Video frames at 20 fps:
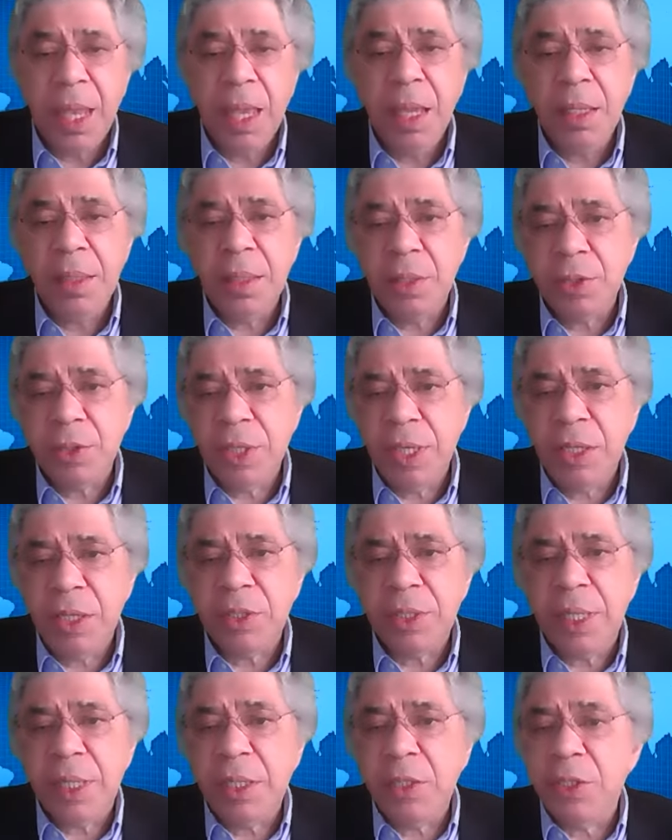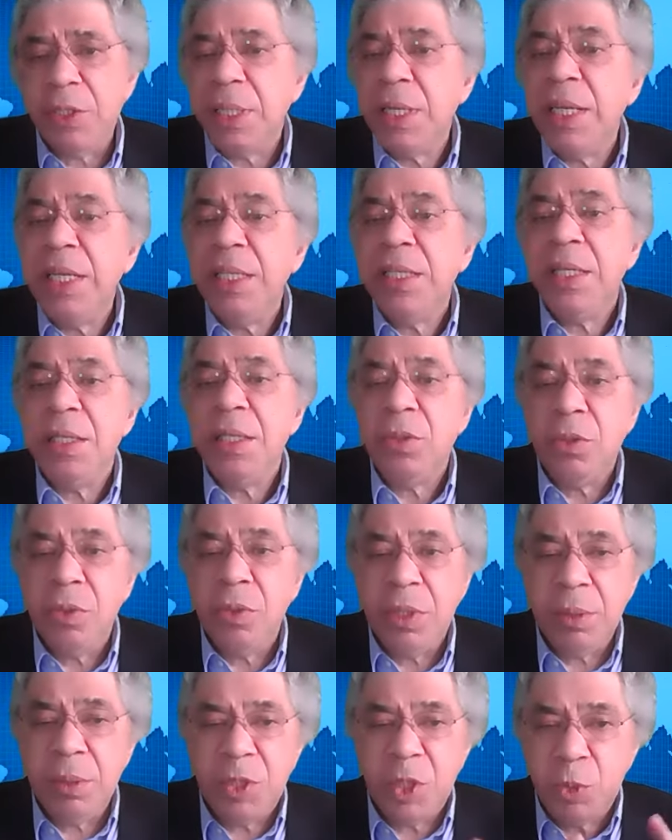in the sense that it's leading to
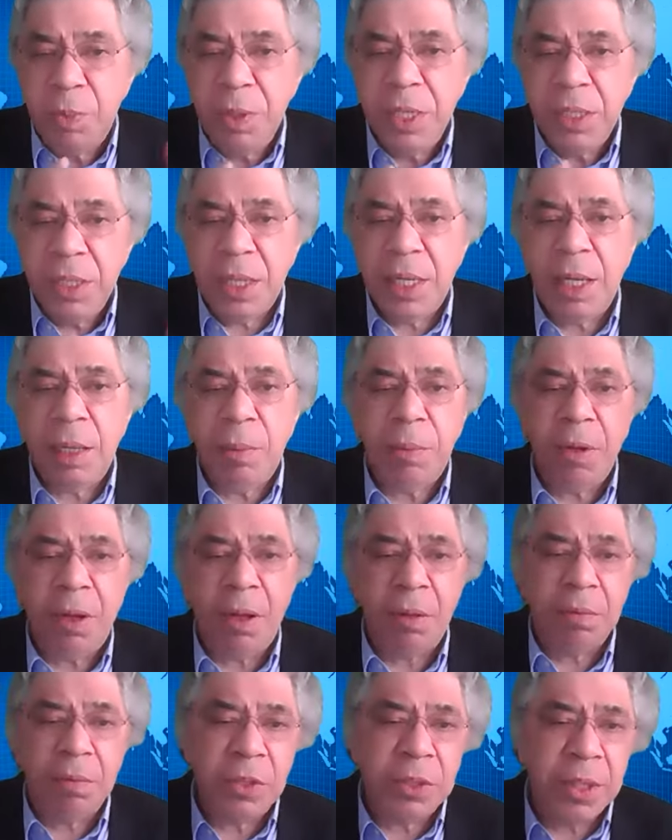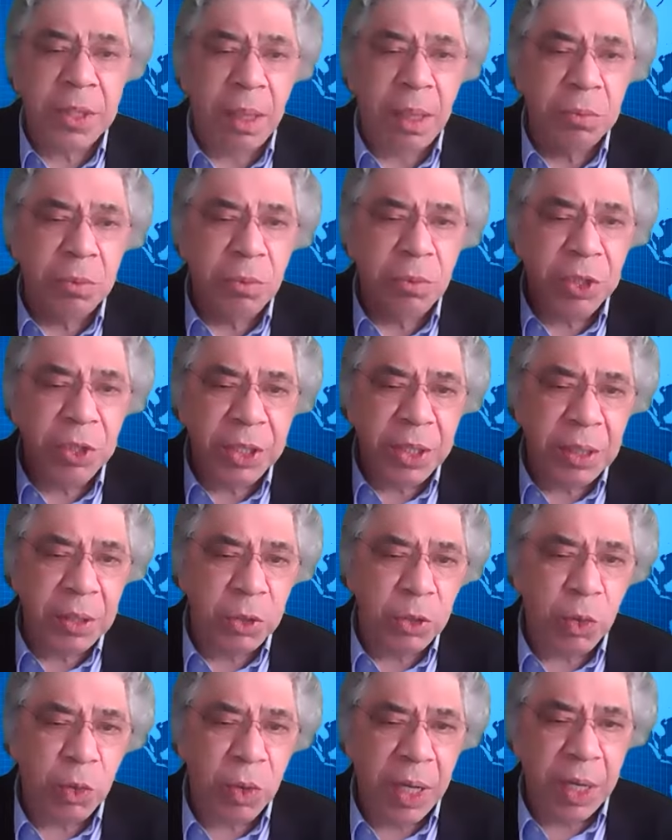the speeding up of some
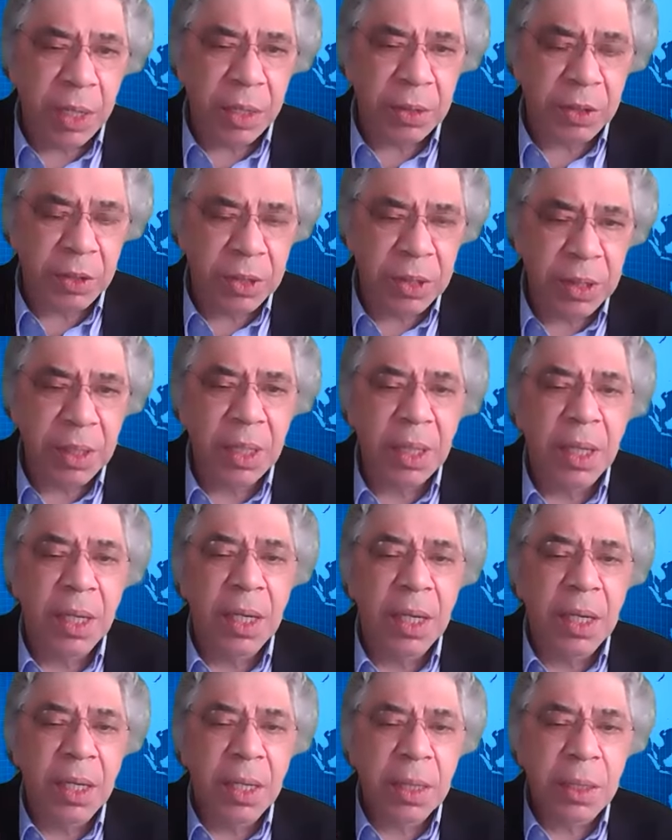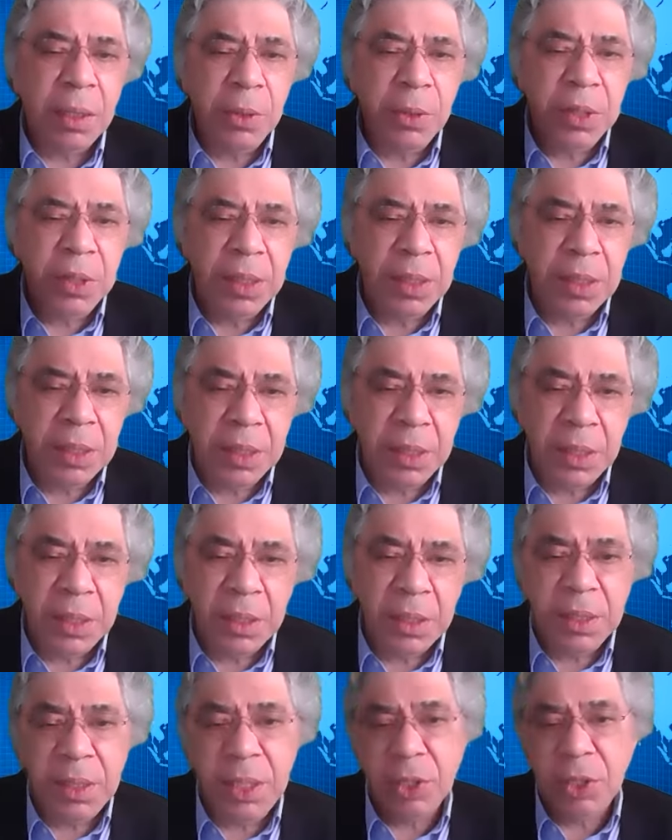recent trends, including the
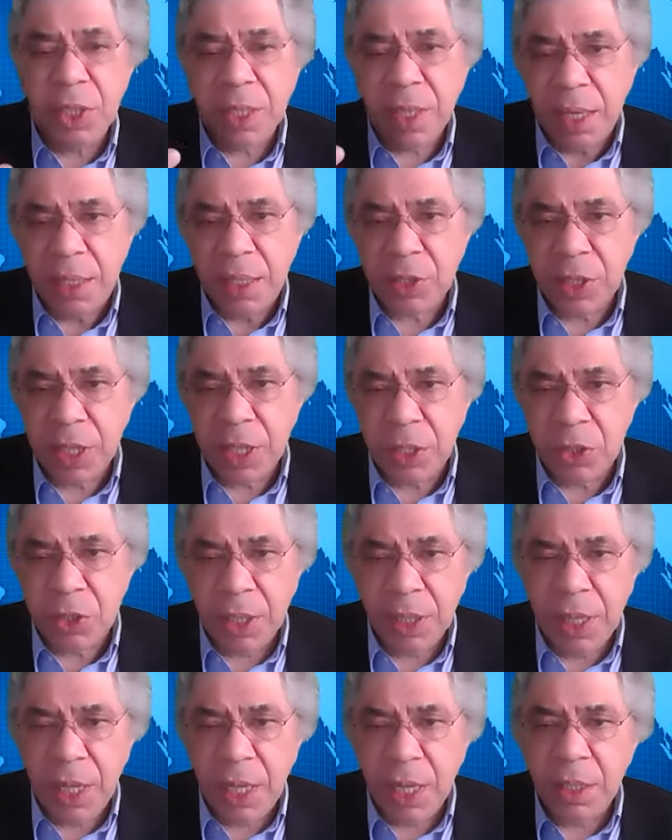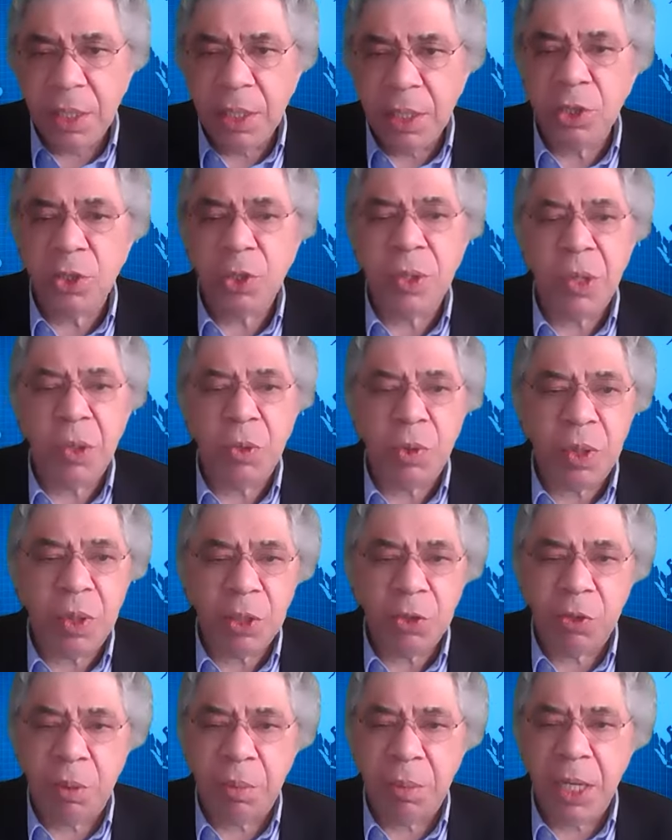digitalization and digital
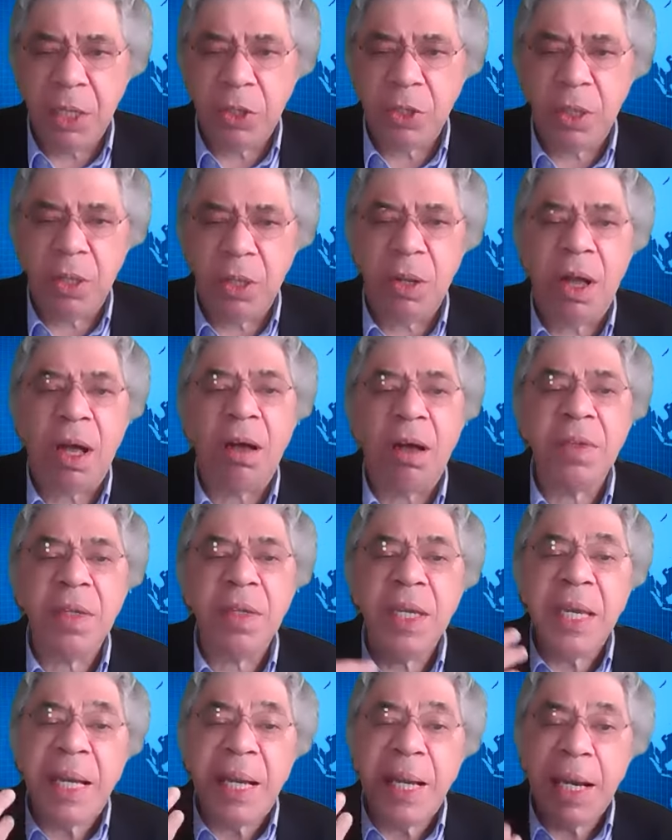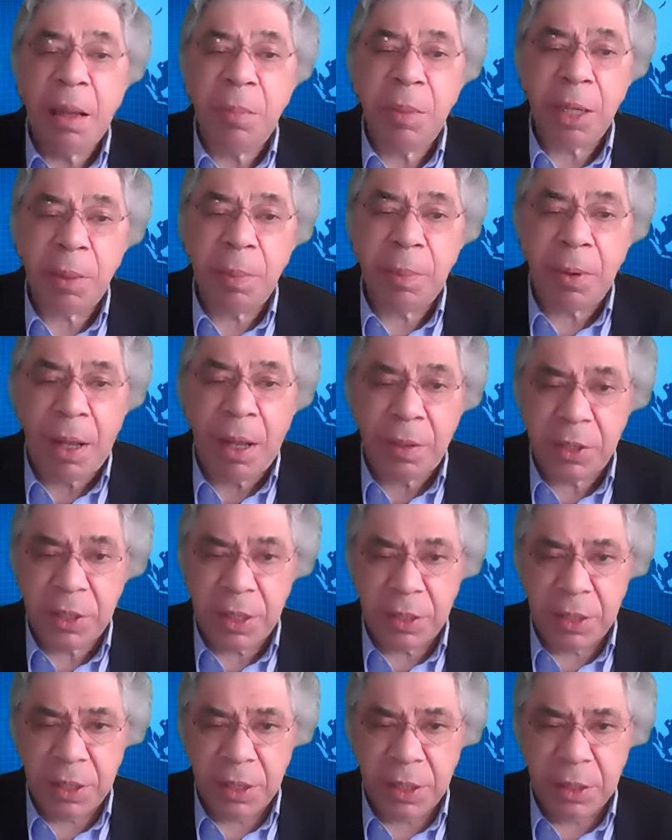transformation of economic
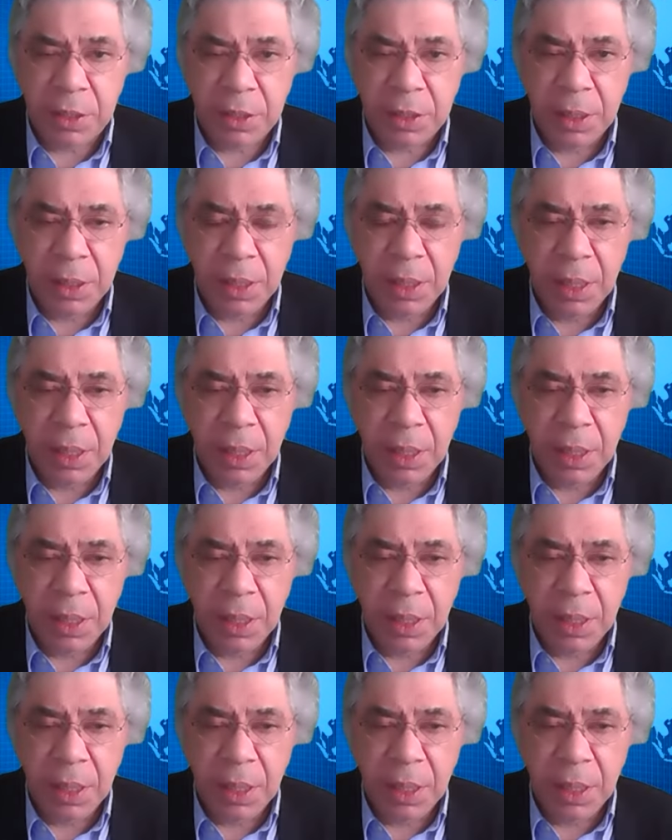processes.